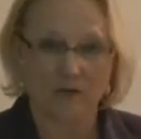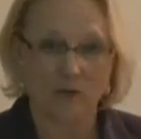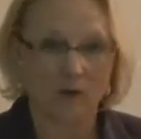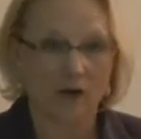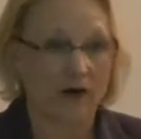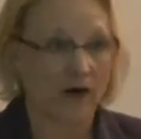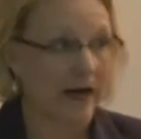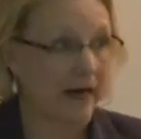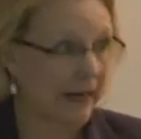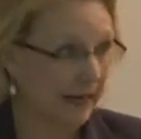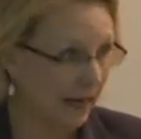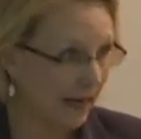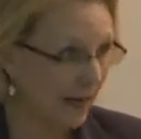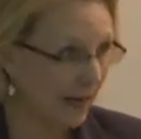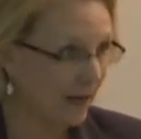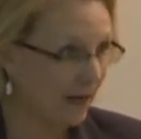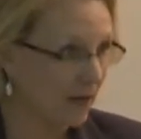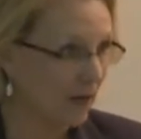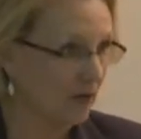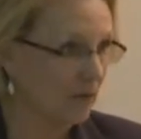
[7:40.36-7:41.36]
where I
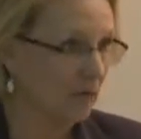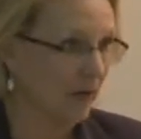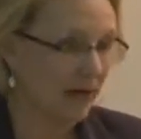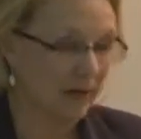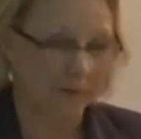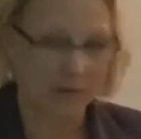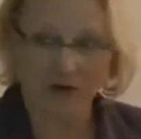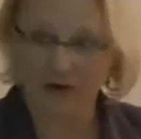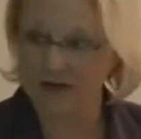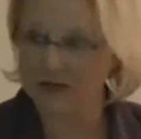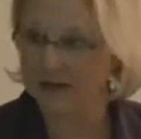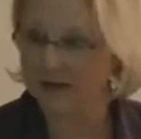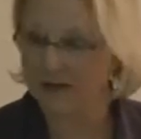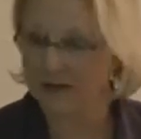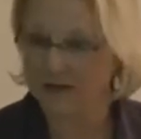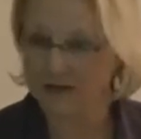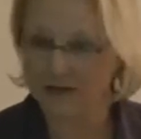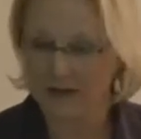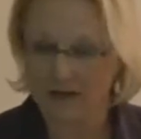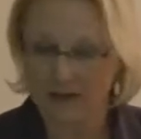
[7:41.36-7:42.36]
can on
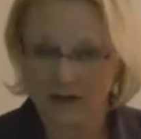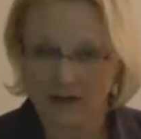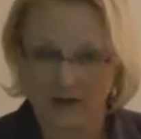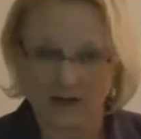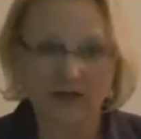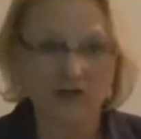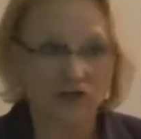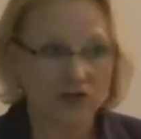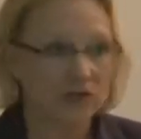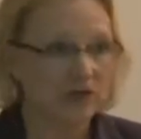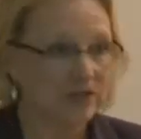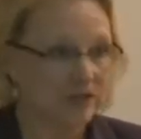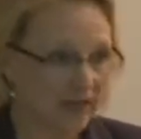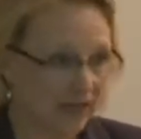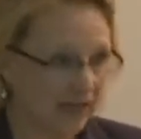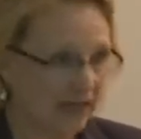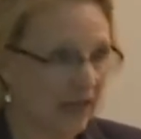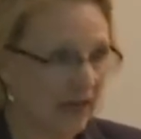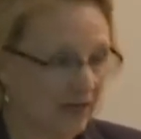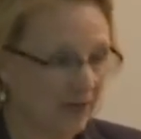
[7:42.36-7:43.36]
bipartisan, on issues
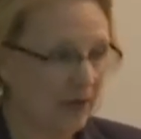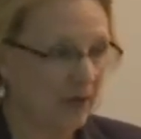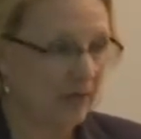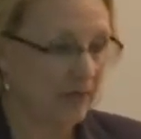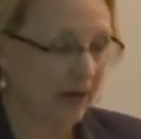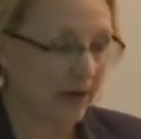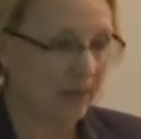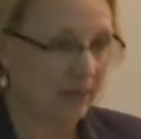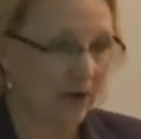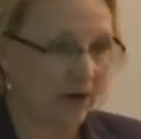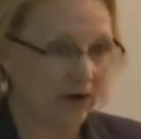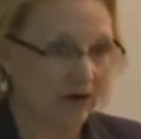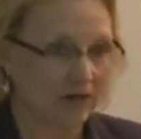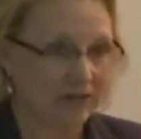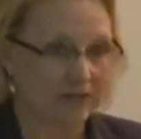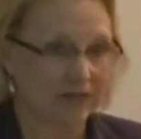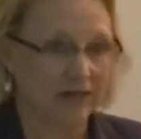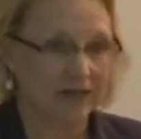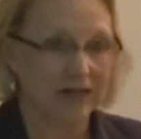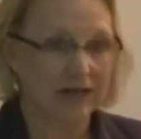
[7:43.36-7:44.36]
that can be
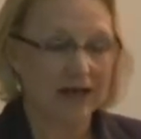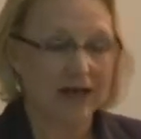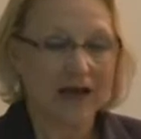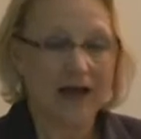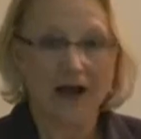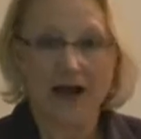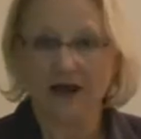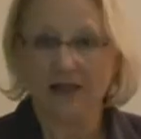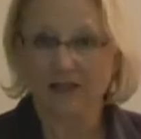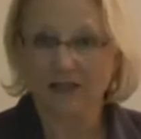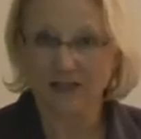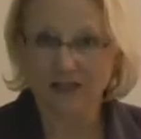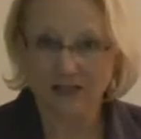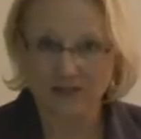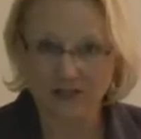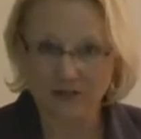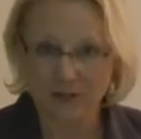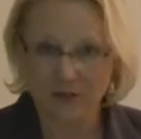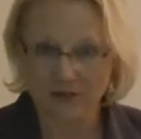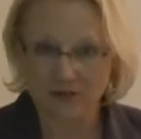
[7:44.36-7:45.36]
bipartisan. I
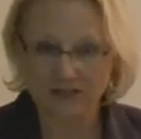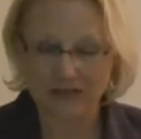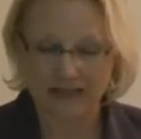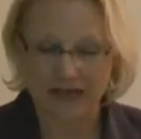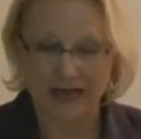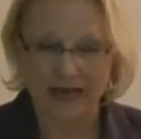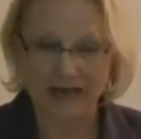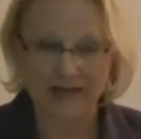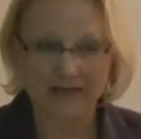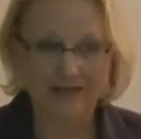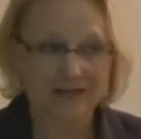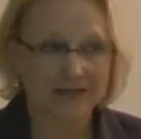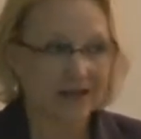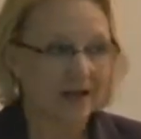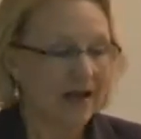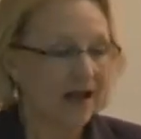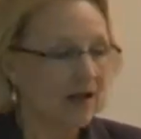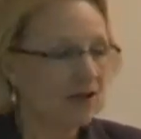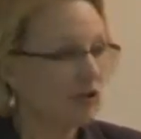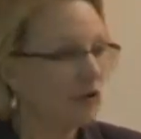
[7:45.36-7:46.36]
listen to both sides.
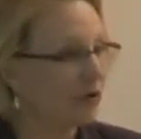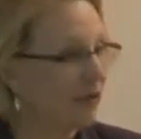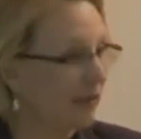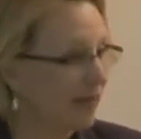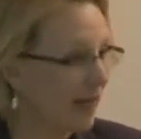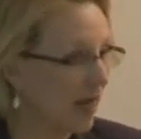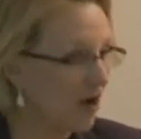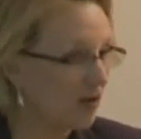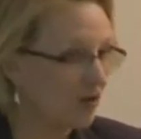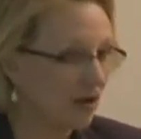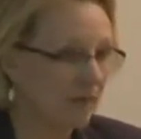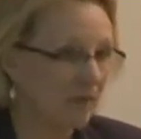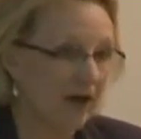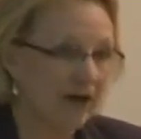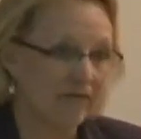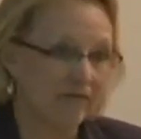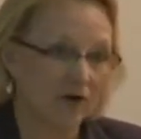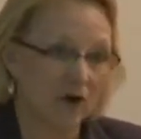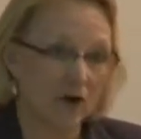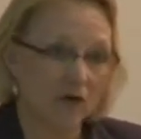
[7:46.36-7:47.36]
You can count on
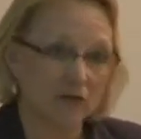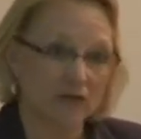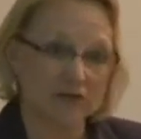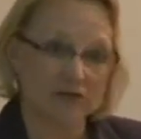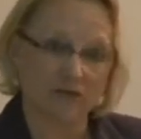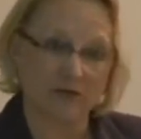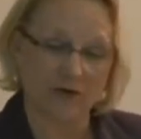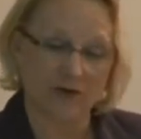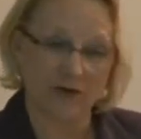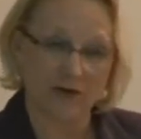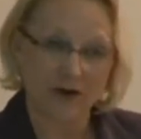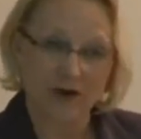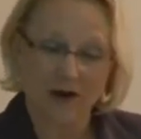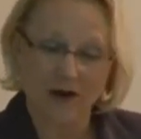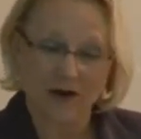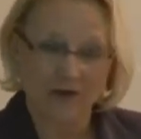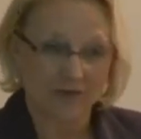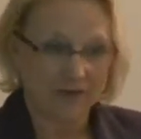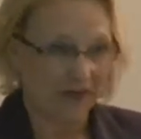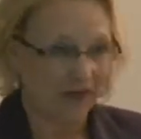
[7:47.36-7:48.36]
my votes for
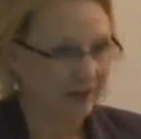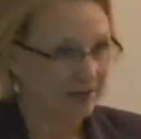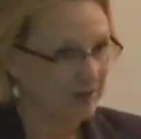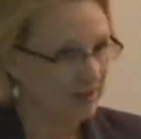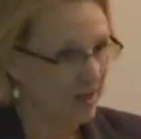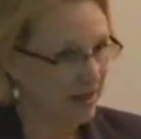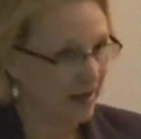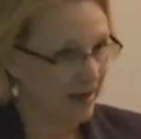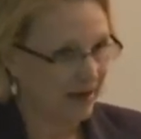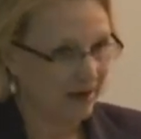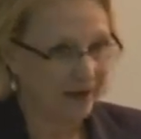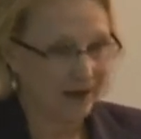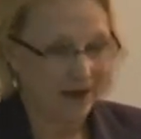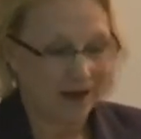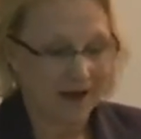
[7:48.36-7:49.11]
things like